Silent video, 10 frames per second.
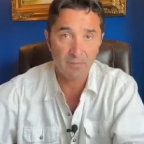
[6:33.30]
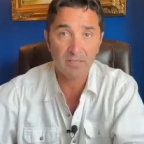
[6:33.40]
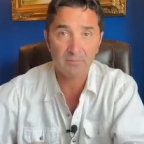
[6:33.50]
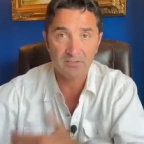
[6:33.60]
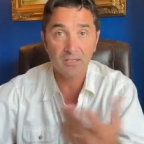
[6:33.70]

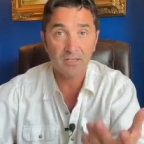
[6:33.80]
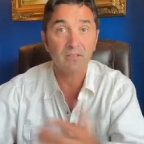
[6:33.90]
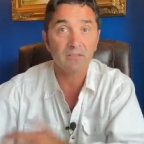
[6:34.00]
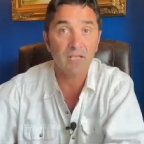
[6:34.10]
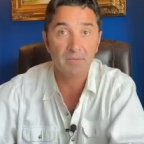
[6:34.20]
make a mistake,
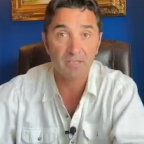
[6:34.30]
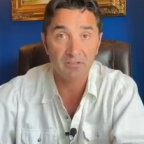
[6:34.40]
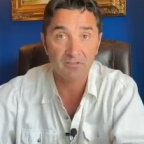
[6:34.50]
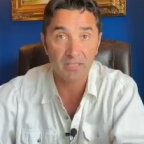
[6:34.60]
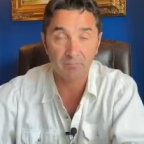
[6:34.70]
I say I make
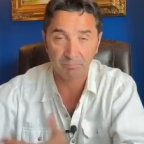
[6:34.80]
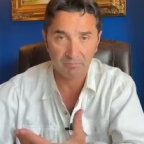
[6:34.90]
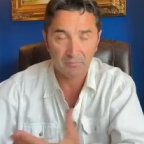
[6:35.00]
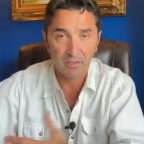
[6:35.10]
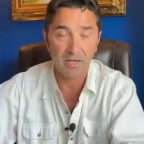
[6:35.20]
a mistake.
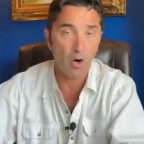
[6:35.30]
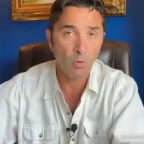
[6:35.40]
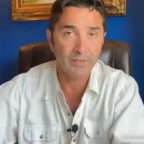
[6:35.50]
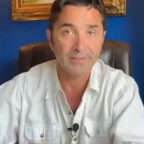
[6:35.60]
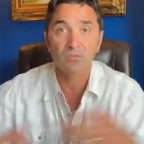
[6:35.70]
I
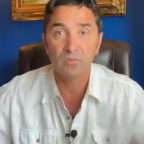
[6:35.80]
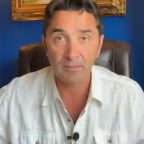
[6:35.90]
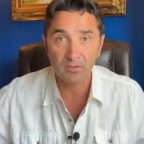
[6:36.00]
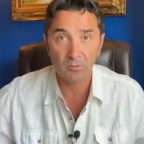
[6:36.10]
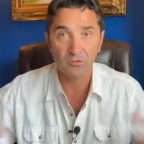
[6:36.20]
own it.
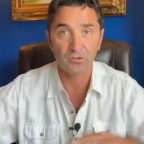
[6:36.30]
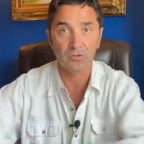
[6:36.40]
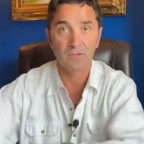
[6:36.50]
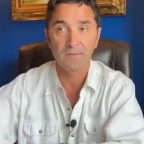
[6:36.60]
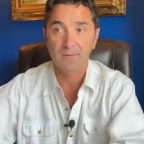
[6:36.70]
What am I supposed to
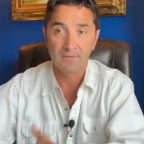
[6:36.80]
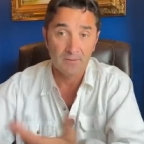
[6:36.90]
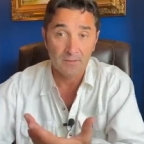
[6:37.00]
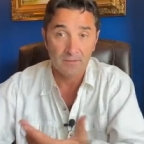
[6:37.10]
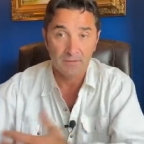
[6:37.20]
do?
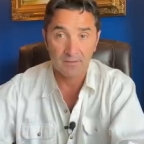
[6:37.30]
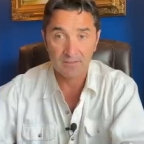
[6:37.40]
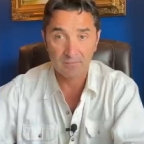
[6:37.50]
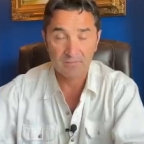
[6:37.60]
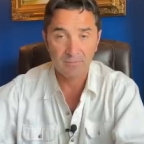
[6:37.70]

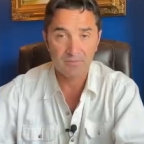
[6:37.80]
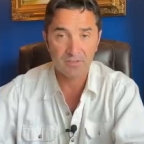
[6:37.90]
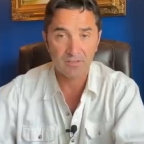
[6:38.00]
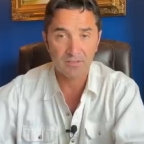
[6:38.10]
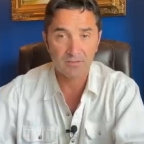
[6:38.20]

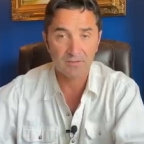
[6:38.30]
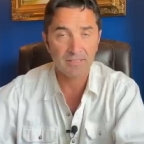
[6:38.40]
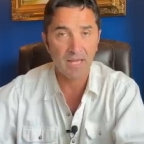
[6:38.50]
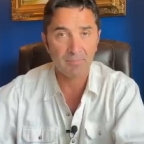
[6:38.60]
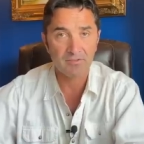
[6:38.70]
Sometimes
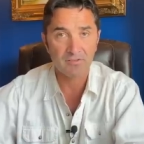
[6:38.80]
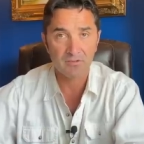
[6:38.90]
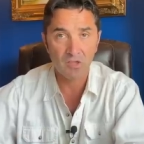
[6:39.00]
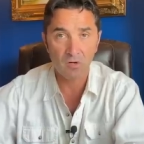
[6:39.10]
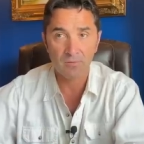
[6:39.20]
it happens.
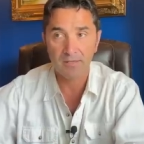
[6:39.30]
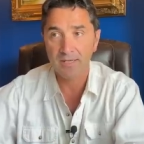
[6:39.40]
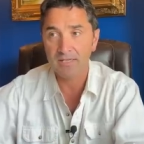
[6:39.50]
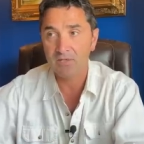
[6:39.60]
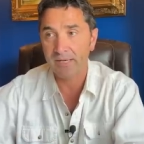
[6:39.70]
So,
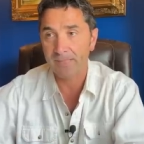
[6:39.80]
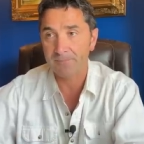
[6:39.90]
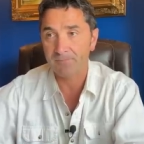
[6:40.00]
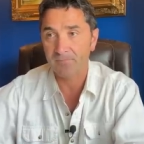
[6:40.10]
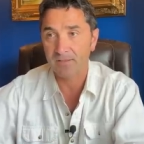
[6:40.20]

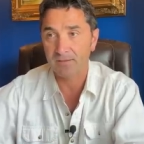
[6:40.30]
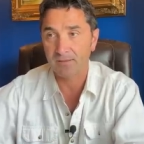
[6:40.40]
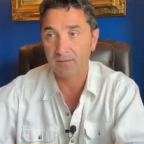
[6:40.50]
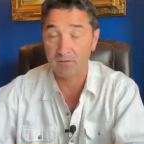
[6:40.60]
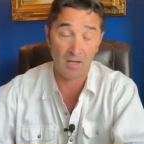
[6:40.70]
anyway,
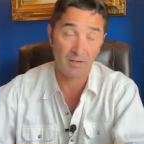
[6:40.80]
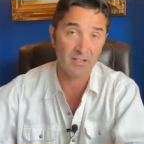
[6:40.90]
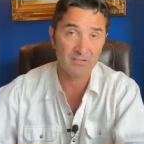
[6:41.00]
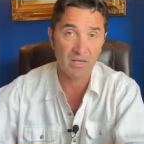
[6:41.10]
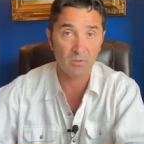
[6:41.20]

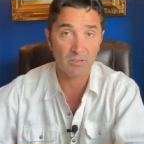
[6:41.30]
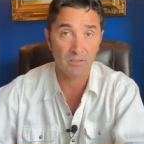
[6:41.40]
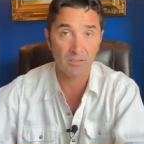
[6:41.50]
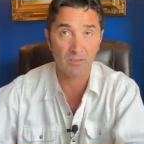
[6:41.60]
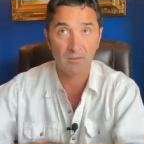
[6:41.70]
unless I
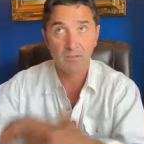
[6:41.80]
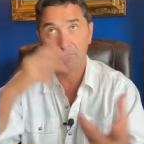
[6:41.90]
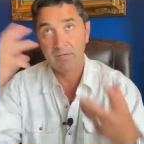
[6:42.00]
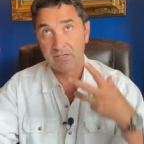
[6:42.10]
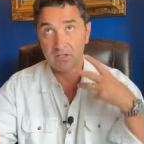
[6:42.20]
will
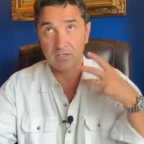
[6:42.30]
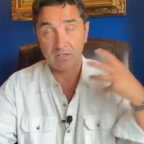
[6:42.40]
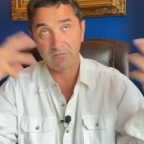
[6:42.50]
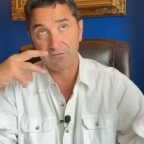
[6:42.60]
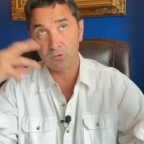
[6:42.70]
make a
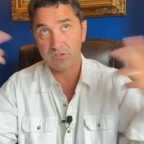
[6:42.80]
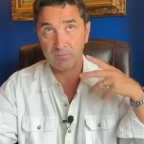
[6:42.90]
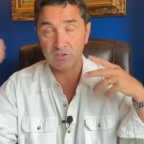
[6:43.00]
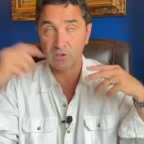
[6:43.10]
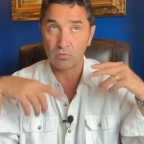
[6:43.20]

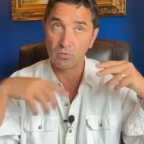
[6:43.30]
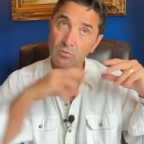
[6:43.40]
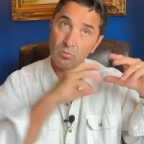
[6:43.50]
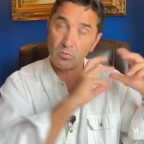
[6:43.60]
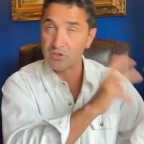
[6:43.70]
confusion between
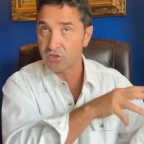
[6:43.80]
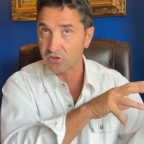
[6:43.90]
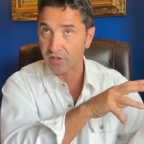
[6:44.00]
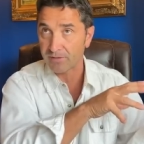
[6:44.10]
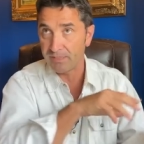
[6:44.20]
which
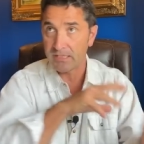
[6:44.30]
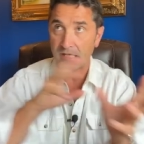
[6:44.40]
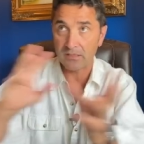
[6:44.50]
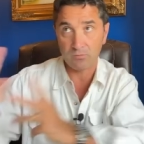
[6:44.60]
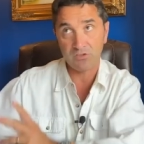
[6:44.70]
is
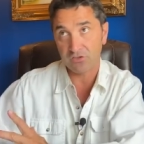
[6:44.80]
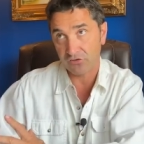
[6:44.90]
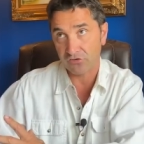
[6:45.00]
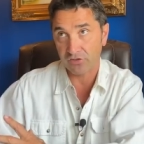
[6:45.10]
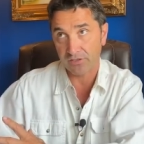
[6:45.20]
Armenia and which
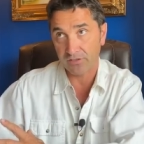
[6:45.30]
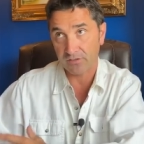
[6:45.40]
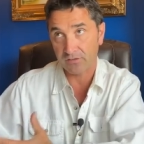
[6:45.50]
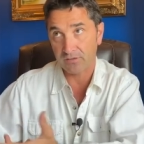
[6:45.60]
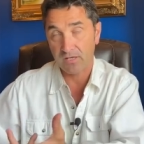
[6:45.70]
is
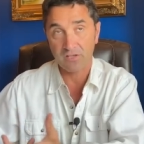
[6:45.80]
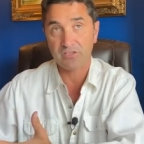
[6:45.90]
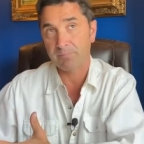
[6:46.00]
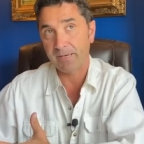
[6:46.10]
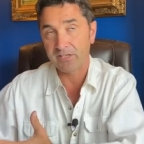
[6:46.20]

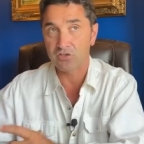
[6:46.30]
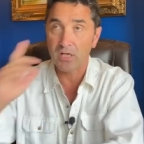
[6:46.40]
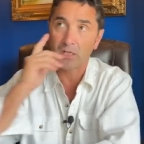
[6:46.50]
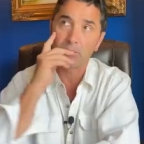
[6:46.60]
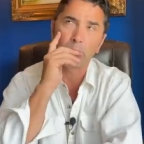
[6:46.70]

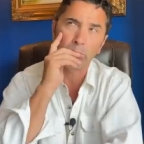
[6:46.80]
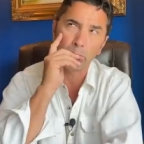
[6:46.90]
Azerbaijan,